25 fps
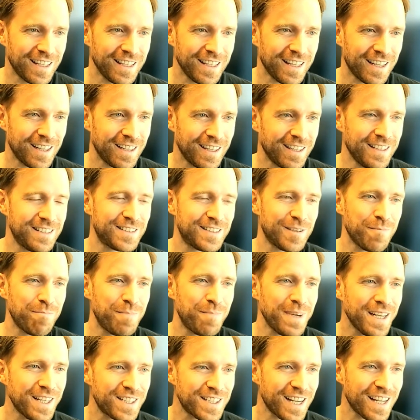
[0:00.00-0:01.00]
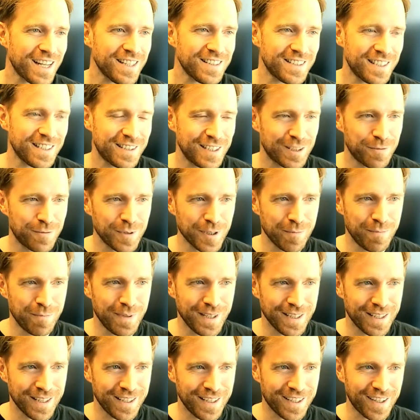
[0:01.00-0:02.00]
it's a big chance that it will
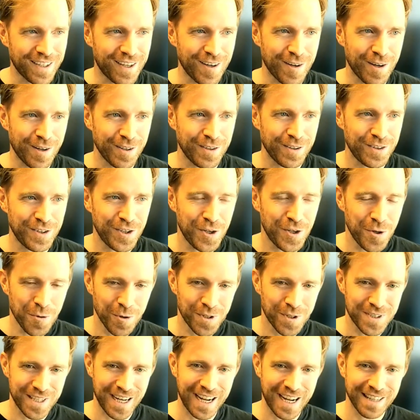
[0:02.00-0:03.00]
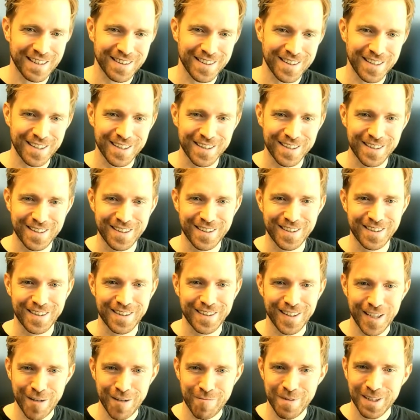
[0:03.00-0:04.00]
be like a huge
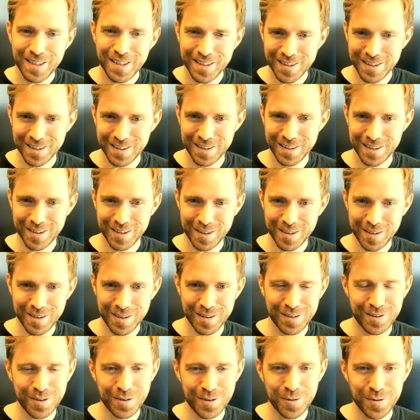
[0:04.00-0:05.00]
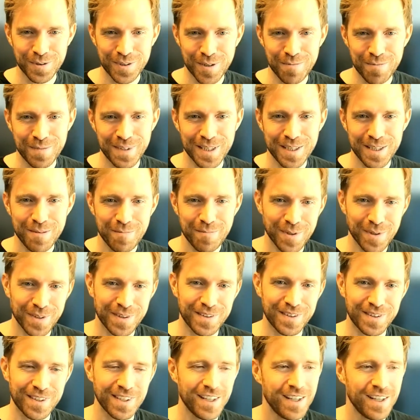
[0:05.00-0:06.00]
anti-climax to do something,
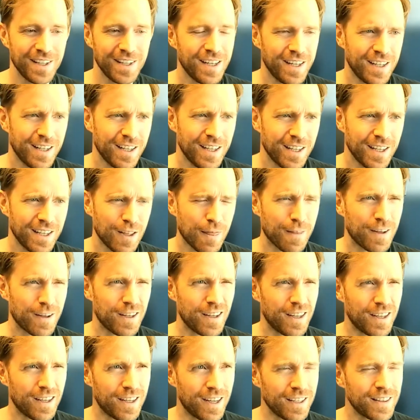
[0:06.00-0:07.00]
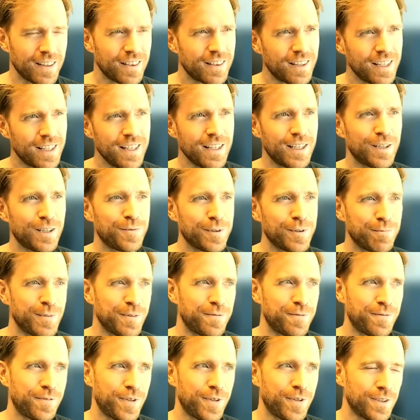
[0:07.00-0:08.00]
but I think it would
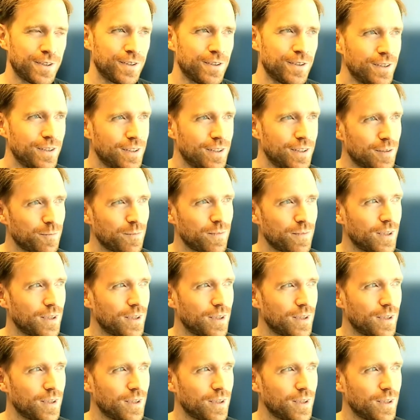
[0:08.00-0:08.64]
be fun